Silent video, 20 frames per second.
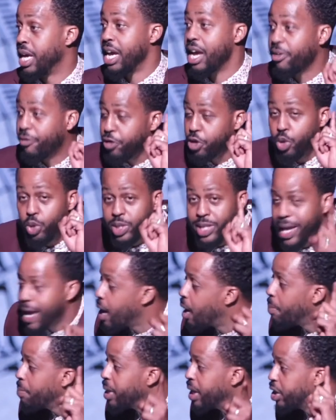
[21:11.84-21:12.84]
if you
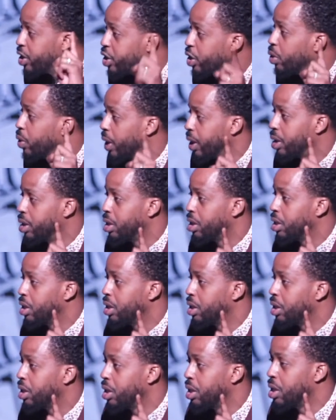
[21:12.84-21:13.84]
tell me to do it,
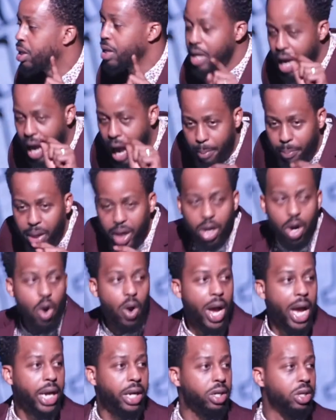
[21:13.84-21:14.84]
I'm going to
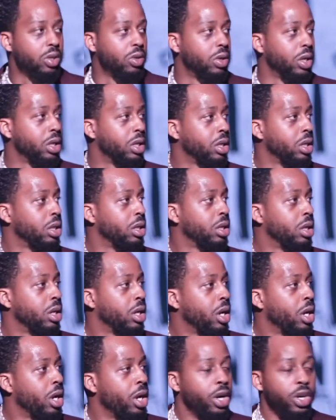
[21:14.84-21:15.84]
go ahead and do it.
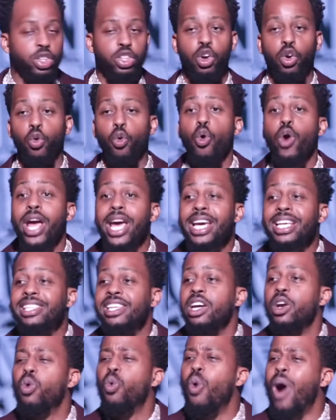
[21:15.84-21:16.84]
The
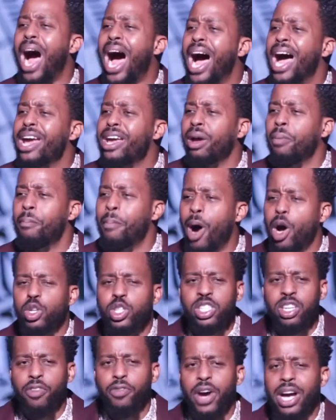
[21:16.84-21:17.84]
reason why
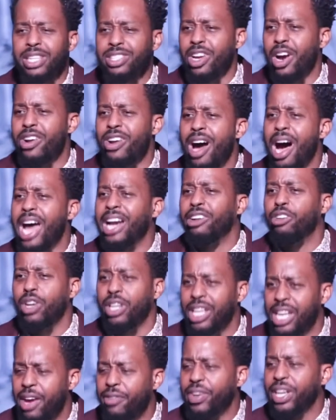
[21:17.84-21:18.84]
most of us are
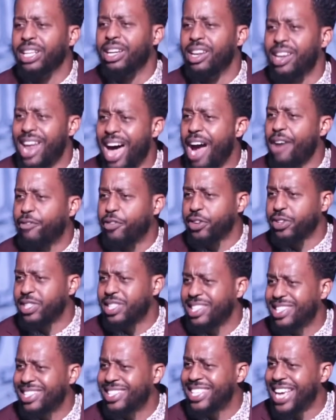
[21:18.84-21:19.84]
not living the life of
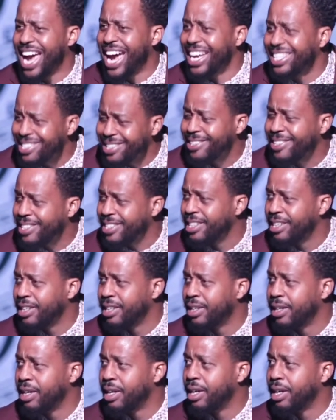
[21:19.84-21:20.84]
success
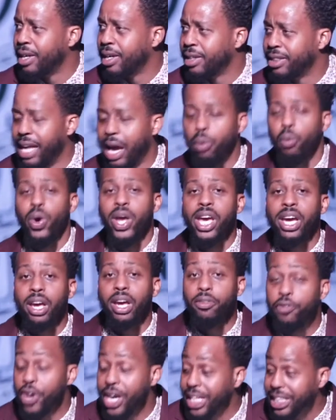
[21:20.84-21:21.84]
that we
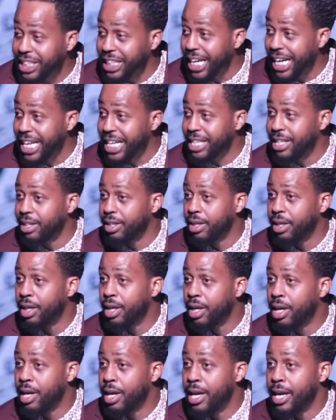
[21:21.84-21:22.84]
envision
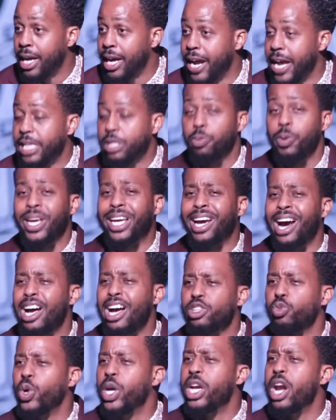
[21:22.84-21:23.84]
is
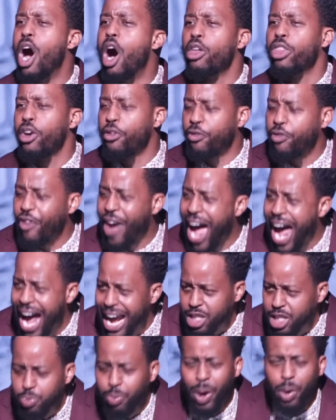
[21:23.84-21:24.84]
because we know the
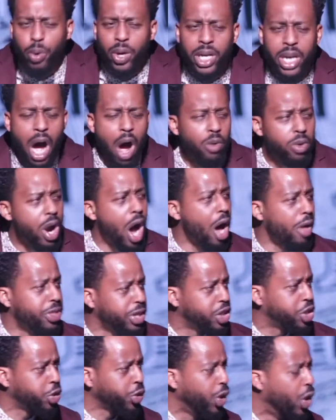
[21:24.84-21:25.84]
facts, but we don't know
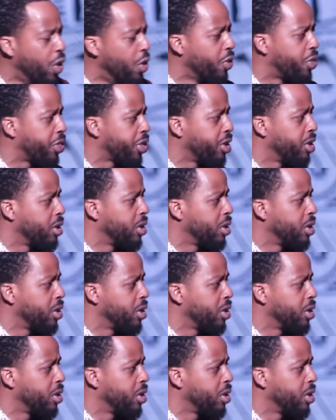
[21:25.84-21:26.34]
the truth.